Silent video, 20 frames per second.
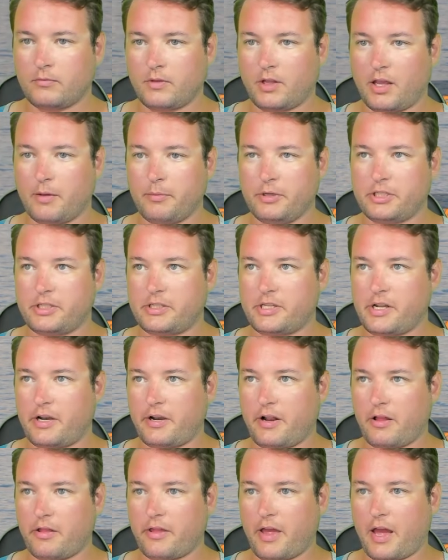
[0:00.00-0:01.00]
Can we
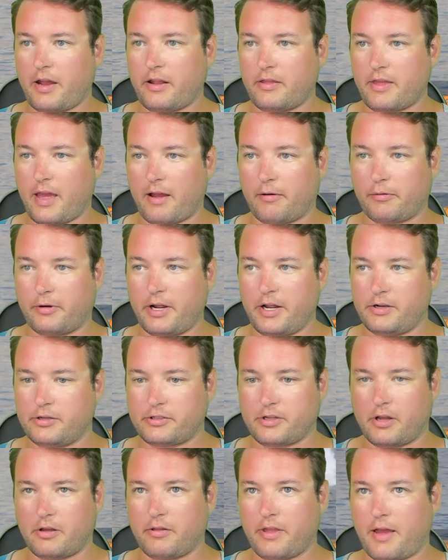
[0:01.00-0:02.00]
citadel that at that
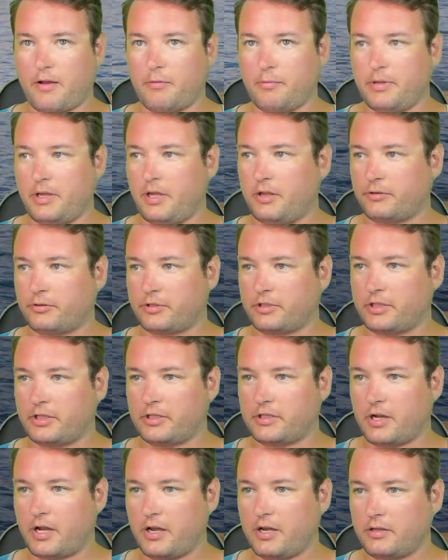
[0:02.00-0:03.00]
range, though? That'll be interesting
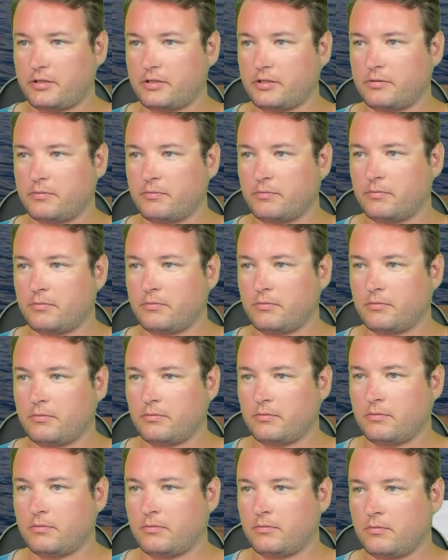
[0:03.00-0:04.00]
science.
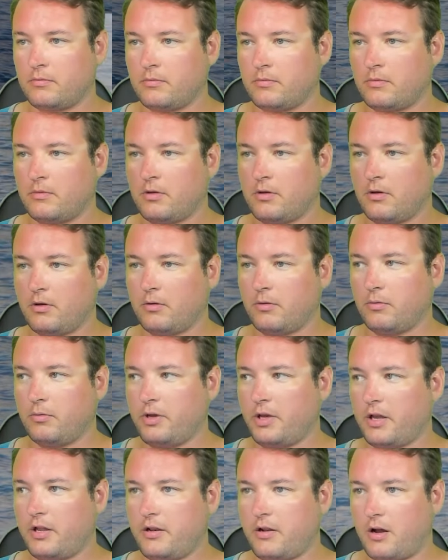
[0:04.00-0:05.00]

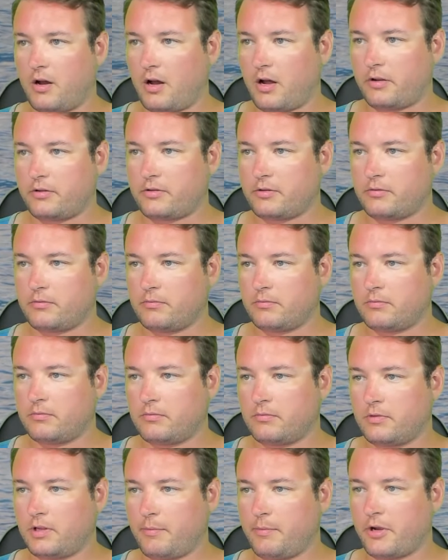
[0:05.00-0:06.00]
We cannot.
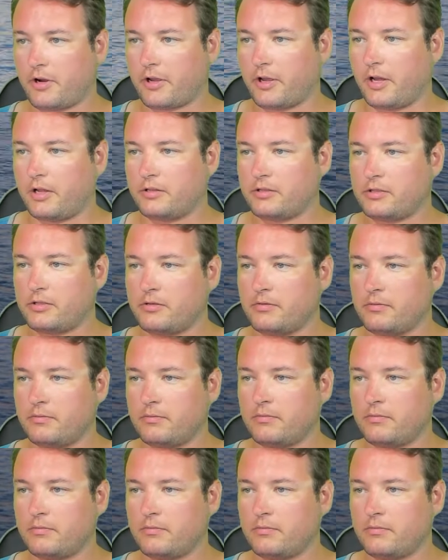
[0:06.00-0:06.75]
Your guns.